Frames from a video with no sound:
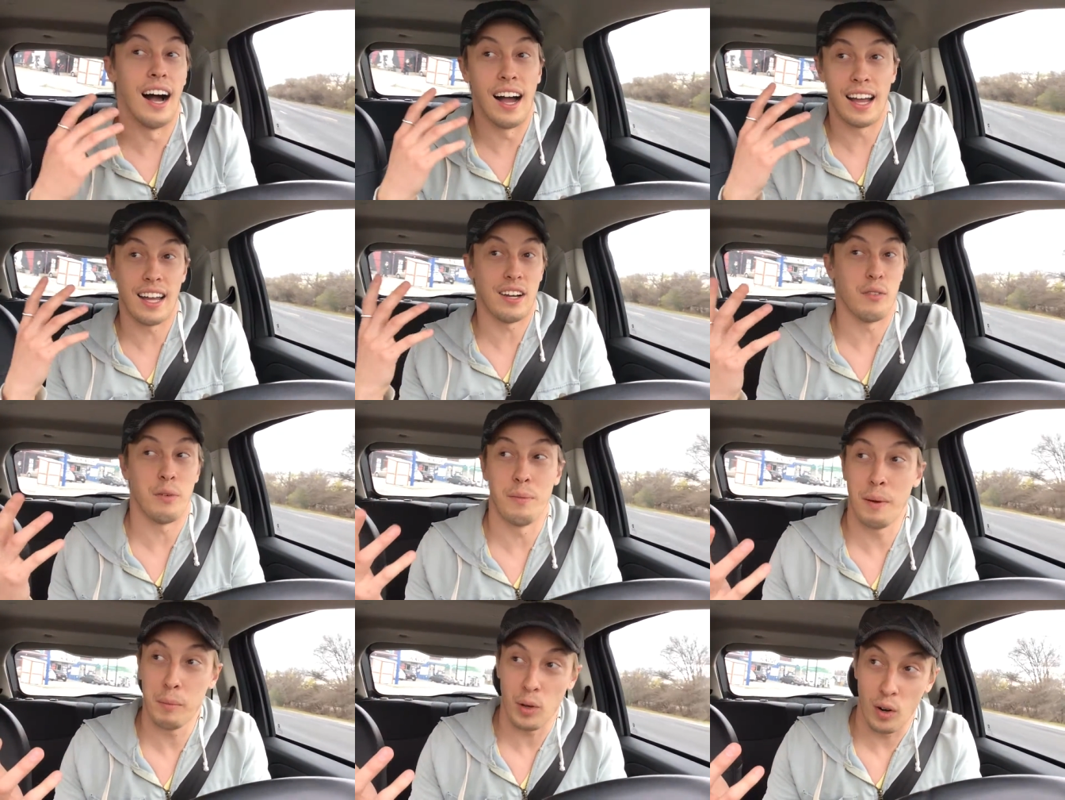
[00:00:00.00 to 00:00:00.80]
I had to
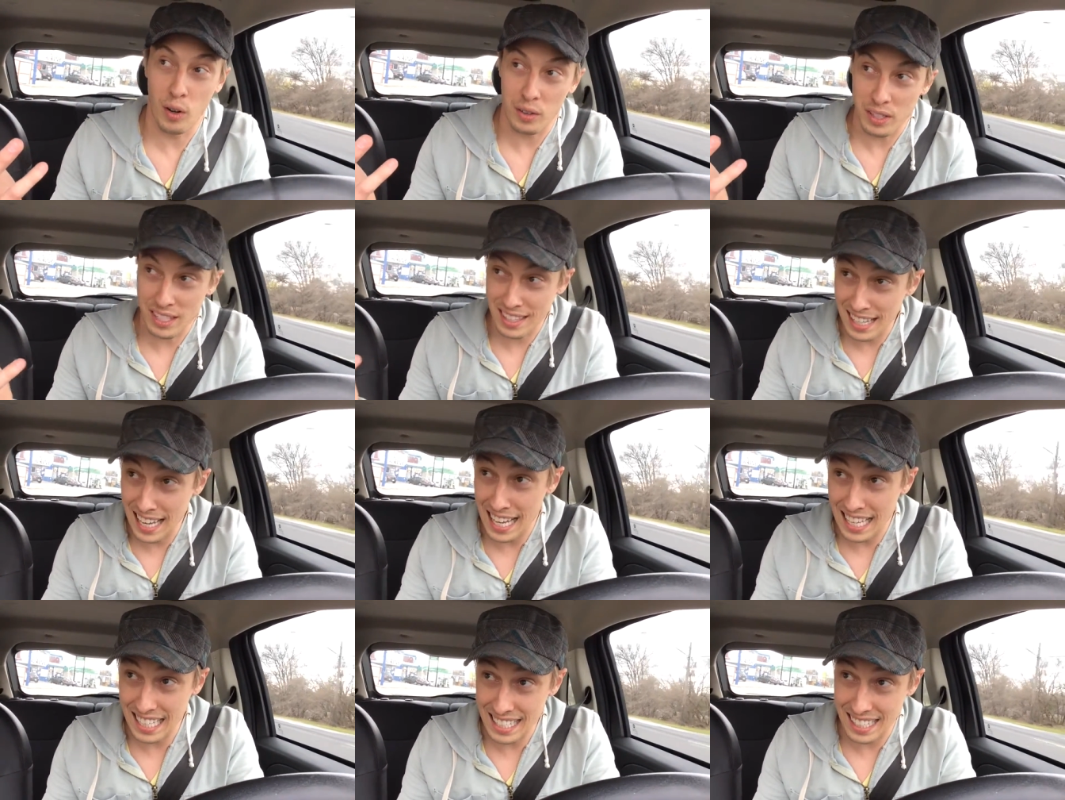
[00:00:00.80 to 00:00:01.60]
remember all these
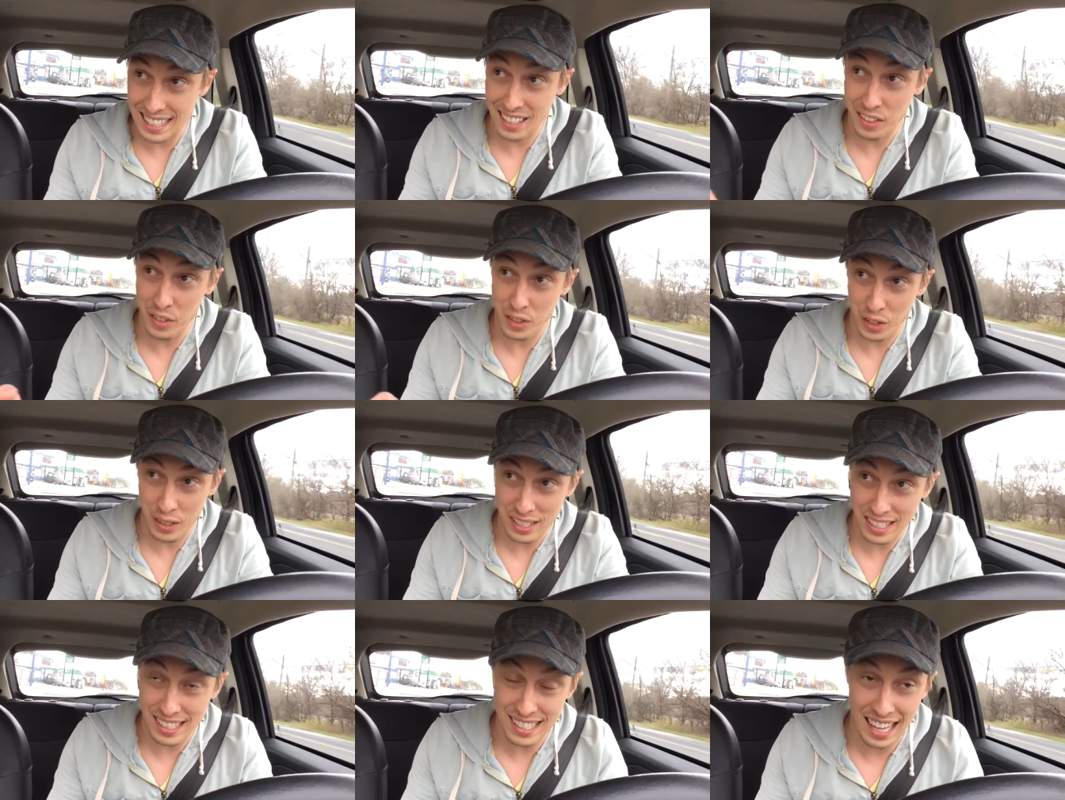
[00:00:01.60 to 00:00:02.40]
things, and then there's all
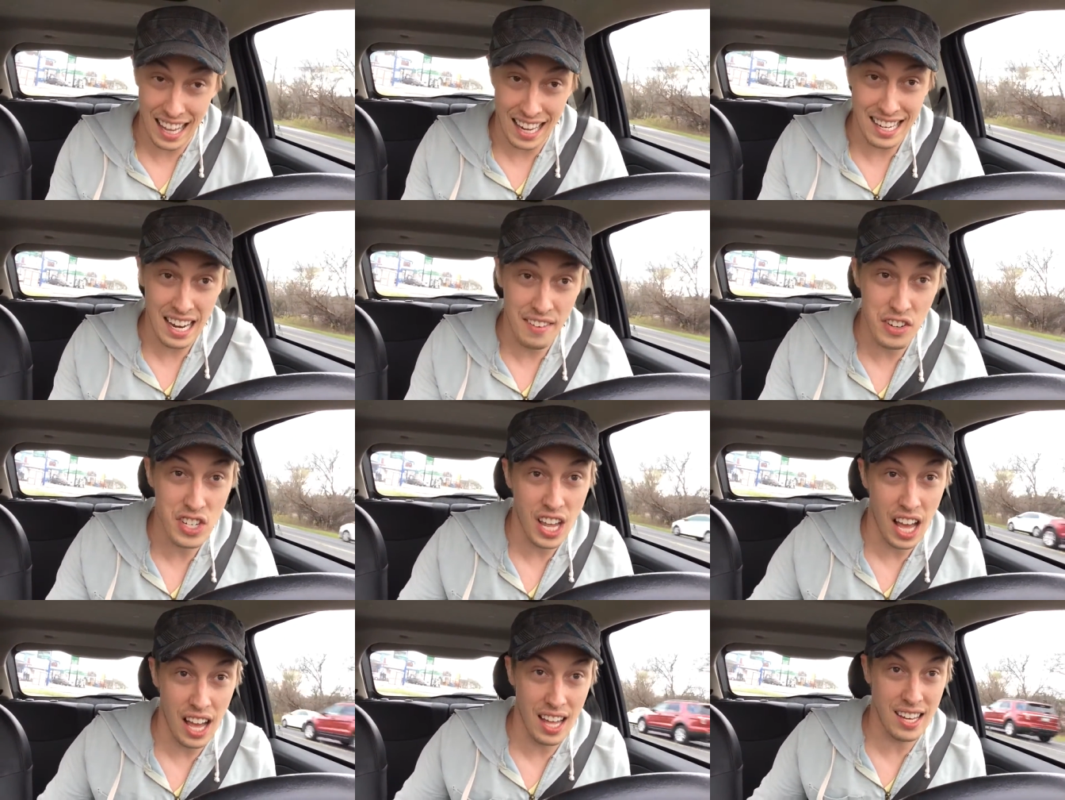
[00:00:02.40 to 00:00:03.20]
these things I had never
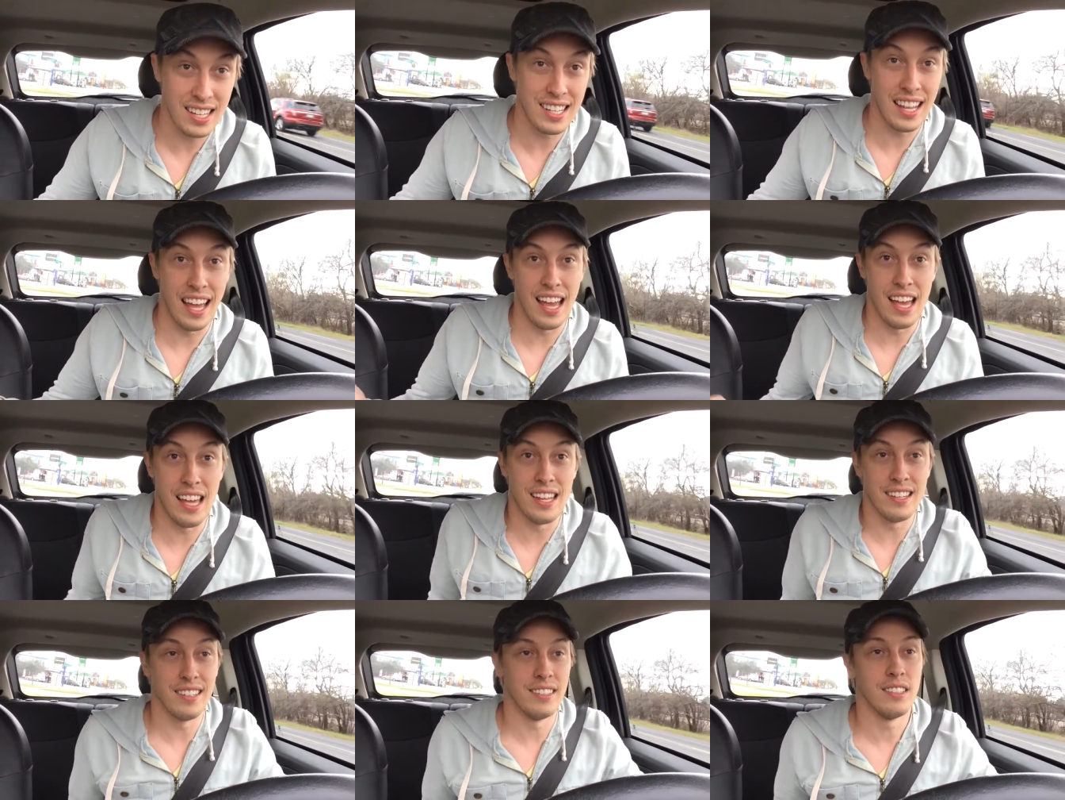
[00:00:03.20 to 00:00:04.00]
done,
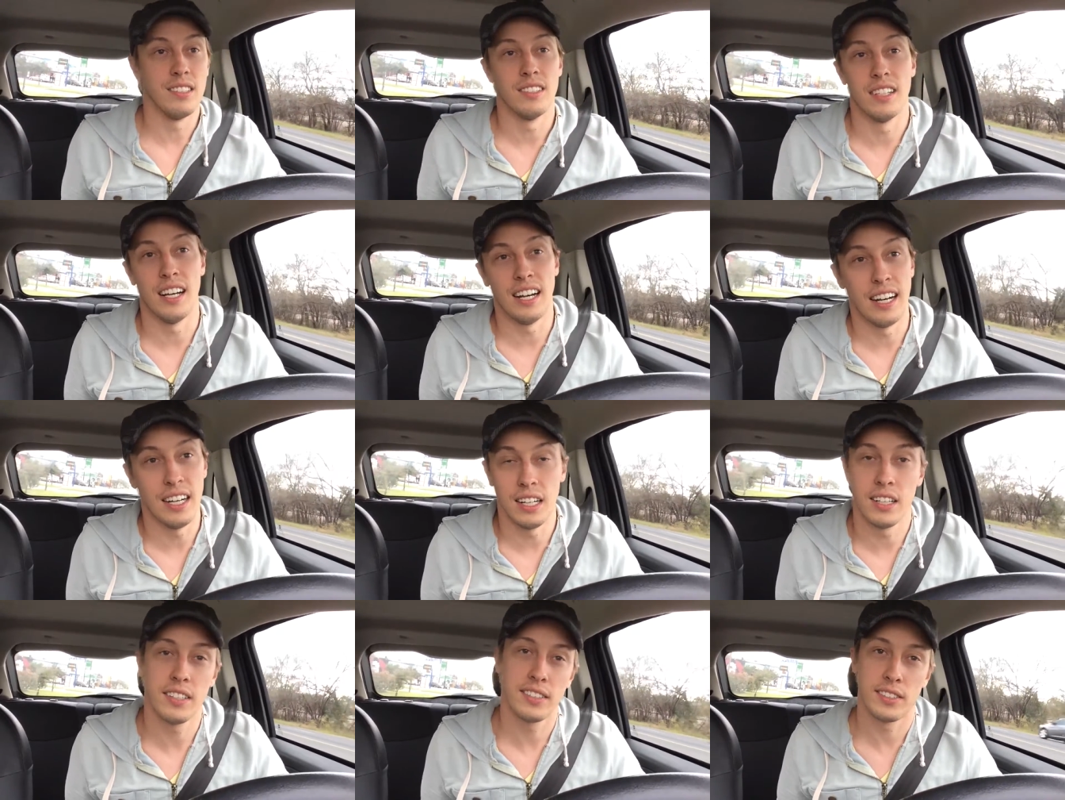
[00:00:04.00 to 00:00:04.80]
and
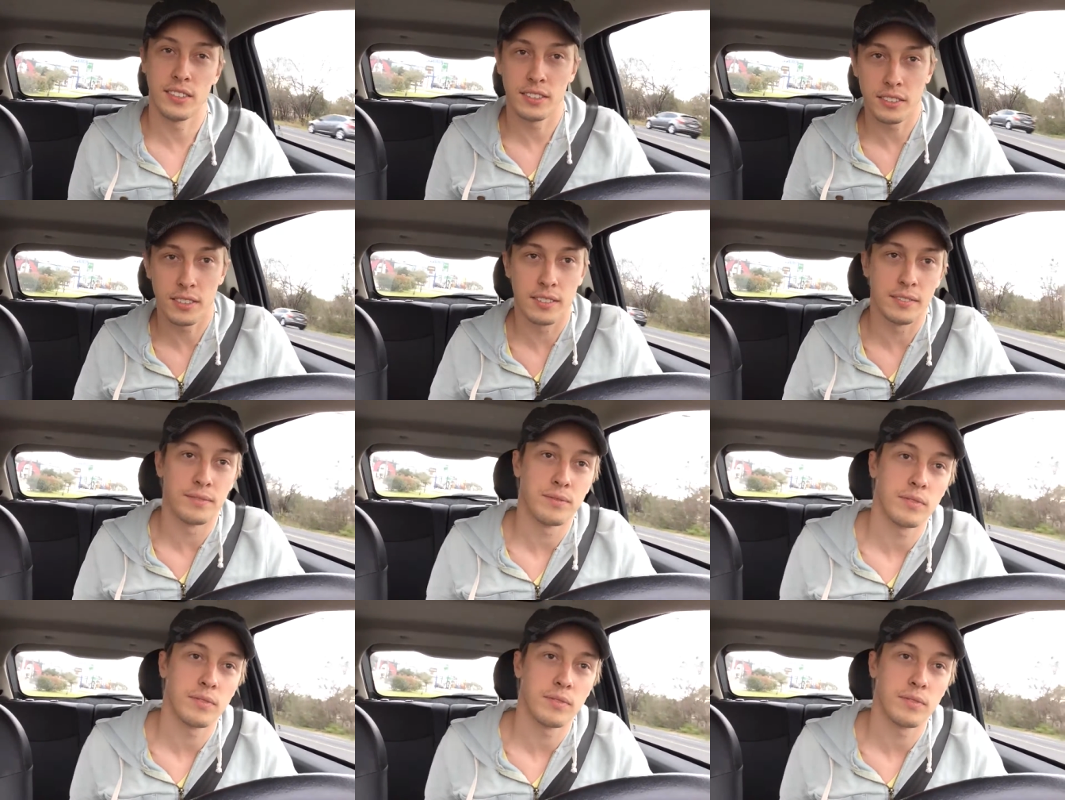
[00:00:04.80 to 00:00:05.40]
uh, just.